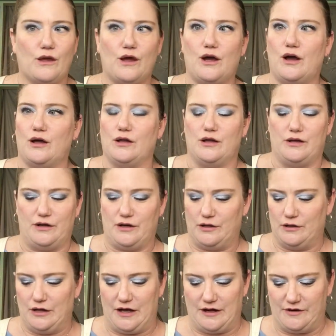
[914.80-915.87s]
Oh, and a
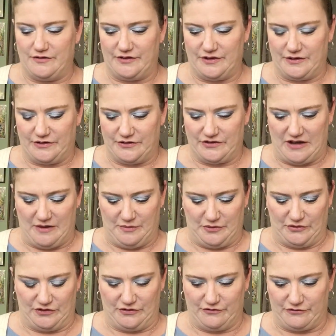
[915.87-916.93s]
lot of other
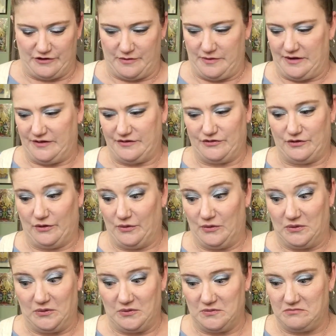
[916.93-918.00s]
samples and freebies.
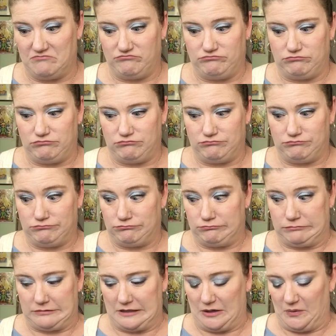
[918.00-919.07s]
So
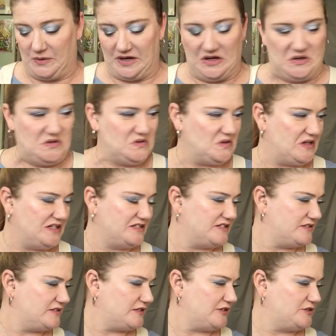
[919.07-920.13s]
there we go.
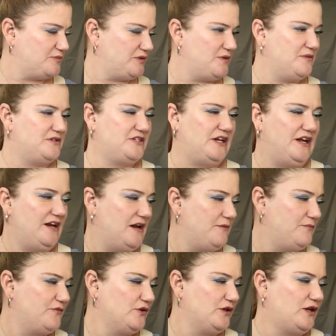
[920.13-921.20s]
That's pretty much it.
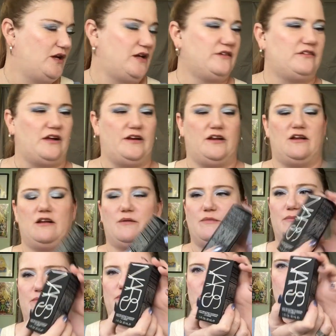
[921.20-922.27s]
I'm really excited
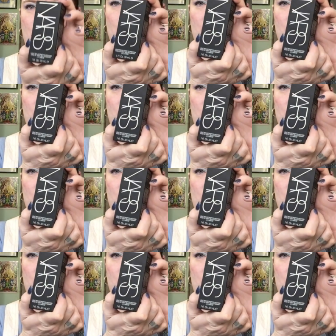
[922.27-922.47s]
to